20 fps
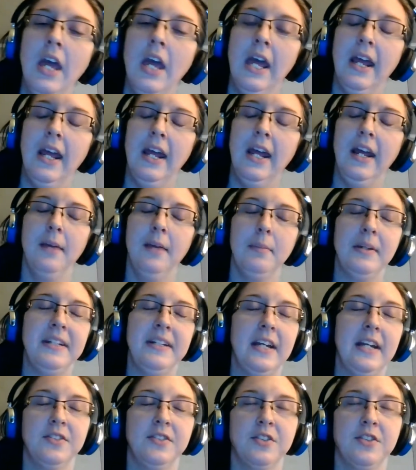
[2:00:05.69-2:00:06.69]
and my
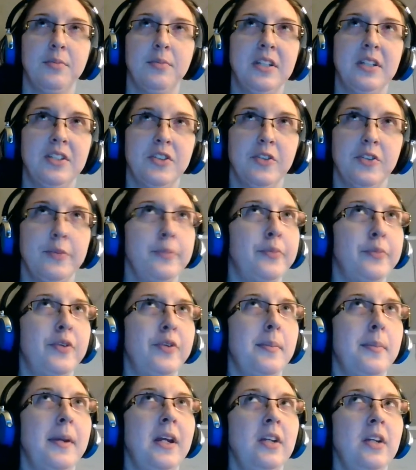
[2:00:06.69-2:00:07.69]
dad took me to the
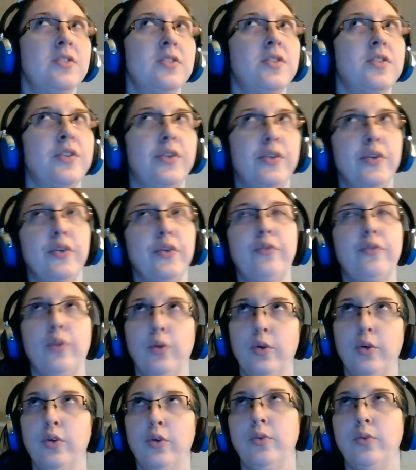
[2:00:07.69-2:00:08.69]
base
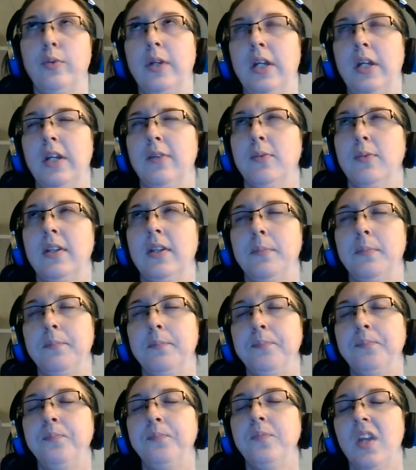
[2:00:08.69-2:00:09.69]
for the weekend with him,
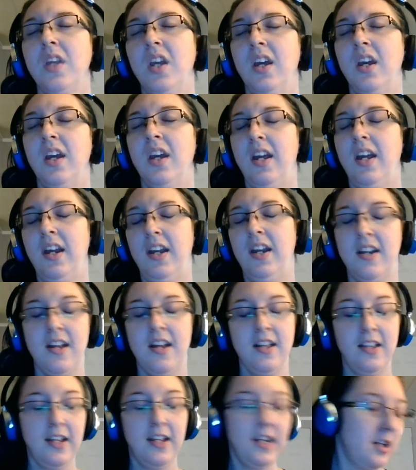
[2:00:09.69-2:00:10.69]
and I
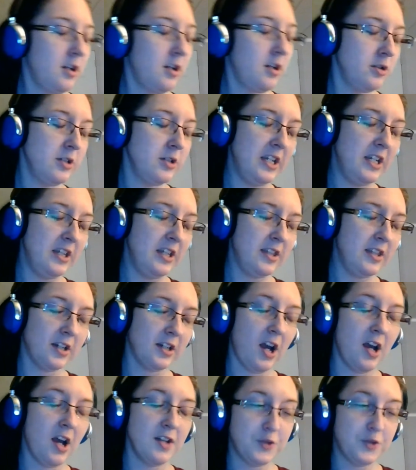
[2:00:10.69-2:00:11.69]
laid underneath the
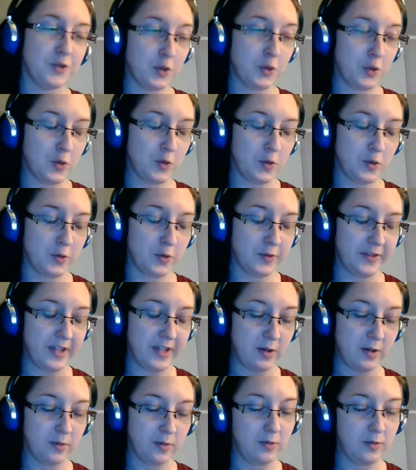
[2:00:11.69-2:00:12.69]
console that
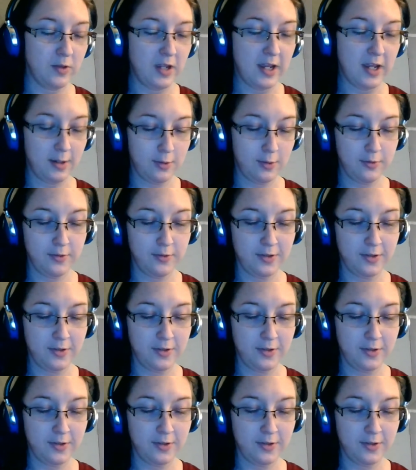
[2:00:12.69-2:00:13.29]
held